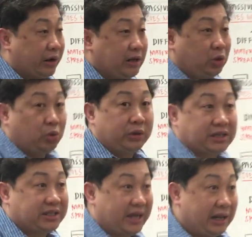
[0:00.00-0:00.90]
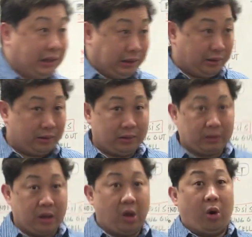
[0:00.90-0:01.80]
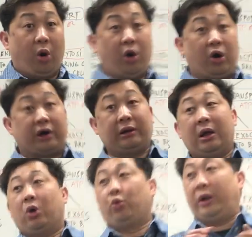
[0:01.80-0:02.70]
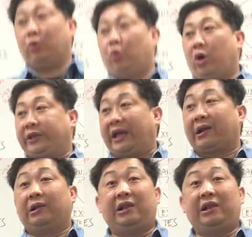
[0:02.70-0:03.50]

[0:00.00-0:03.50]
or into the cell? Or will water